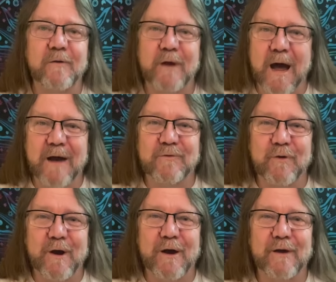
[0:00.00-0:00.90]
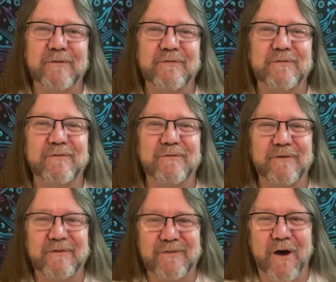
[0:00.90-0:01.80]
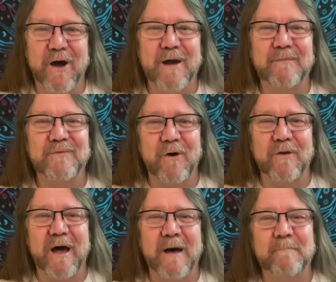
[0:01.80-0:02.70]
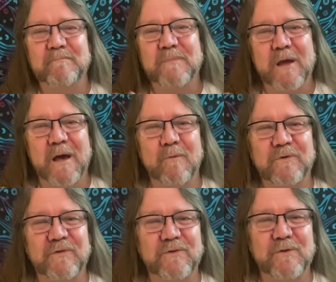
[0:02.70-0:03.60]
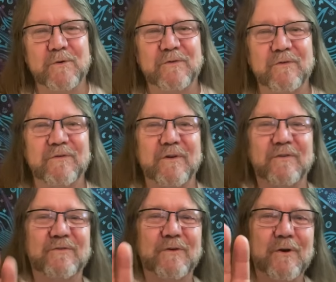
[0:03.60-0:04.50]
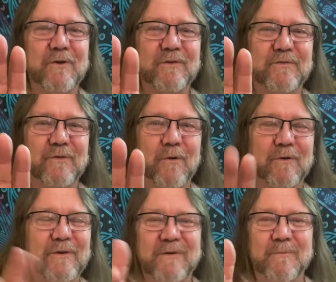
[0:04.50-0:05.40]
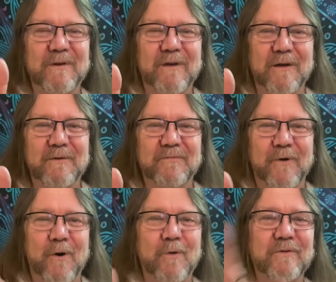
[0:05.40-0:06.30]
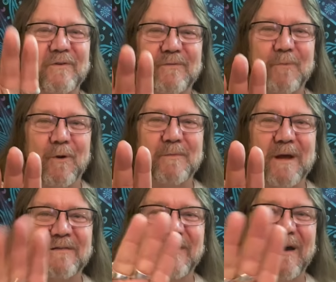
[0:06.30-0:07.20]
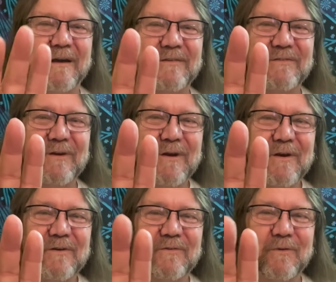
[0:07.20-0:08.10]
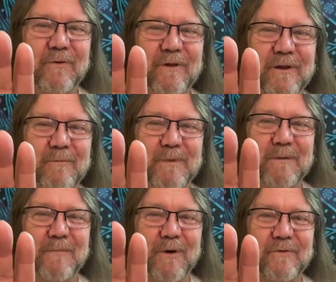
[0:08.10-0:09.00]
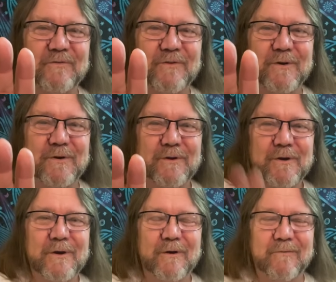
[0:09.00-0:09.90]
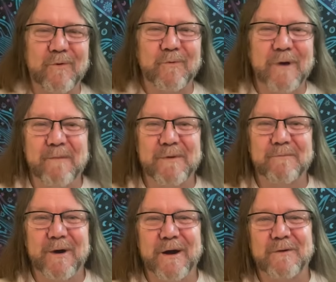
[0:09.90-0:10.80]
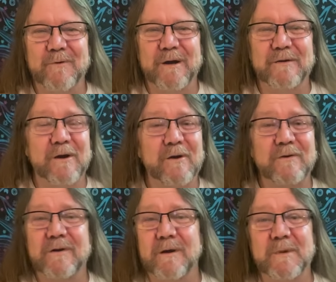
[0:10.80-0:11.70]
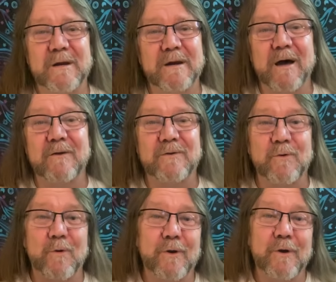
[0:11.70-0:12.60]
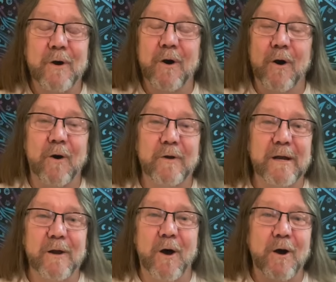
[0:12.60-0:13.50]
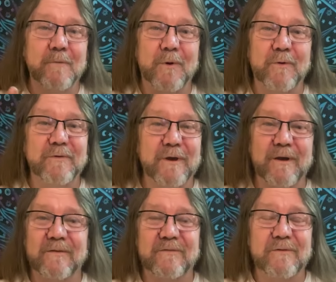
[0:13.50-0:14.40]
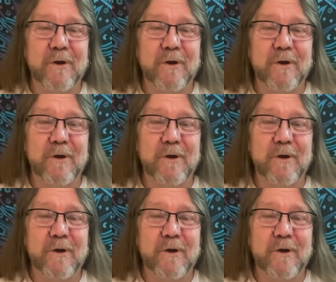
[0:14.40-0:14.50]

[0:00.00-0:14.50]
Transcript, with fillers: the address, the times, all that. And what you'll do is you'll just show, because everybody got their phone, you just pull up that text, show the little Bitmoji of old Ramblin' Mike right there. And you come in and out of the door all day long, both days,